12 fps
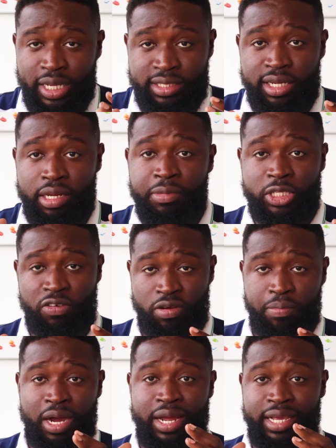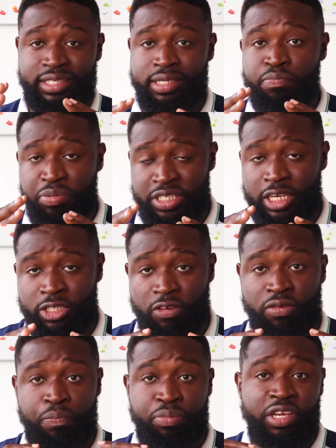there's a limit of about 18%
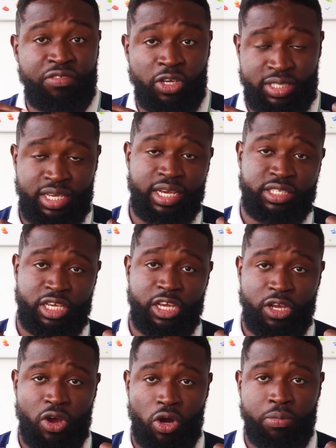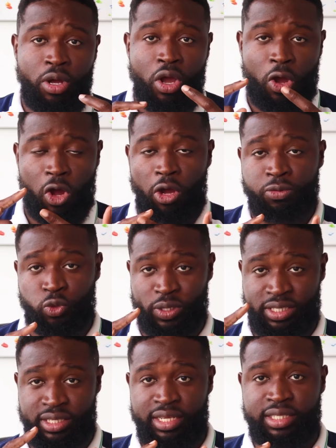of your previous year's income up to
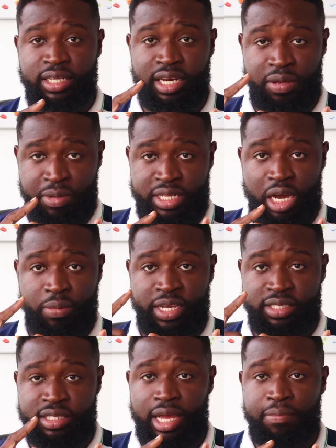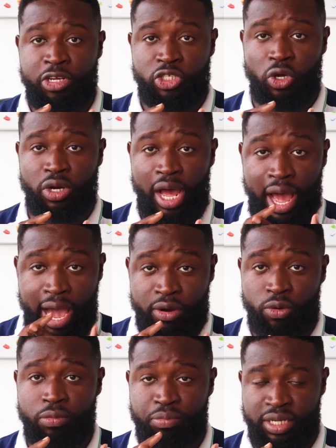a certain limit that will be established on an
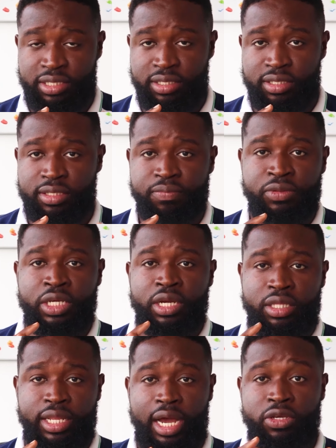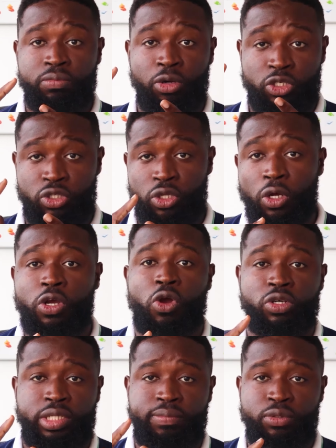annual basis. Now, you must not
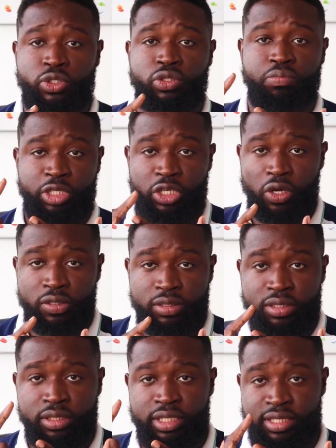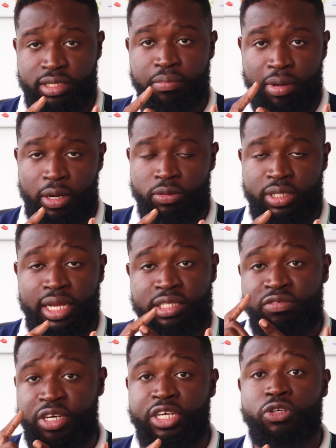contribute beyond this amount.
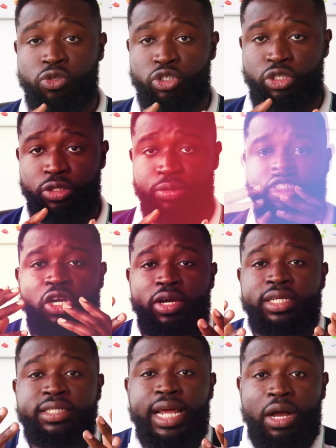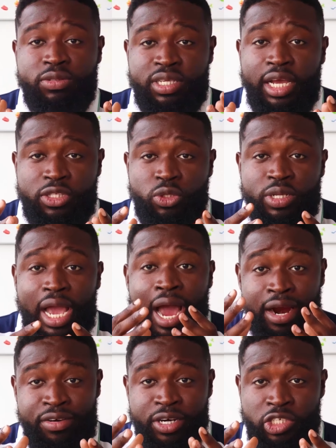That's very crucial. The other downside to the
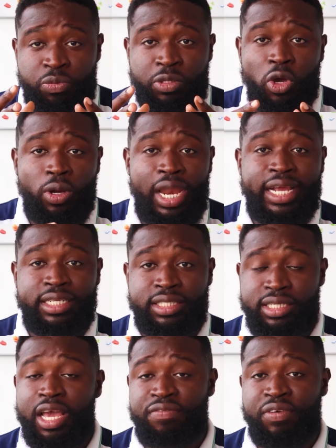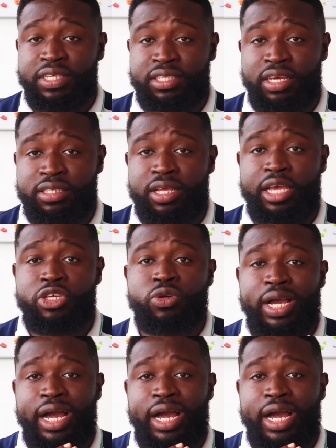RRSP, unlike the TFSA, is that you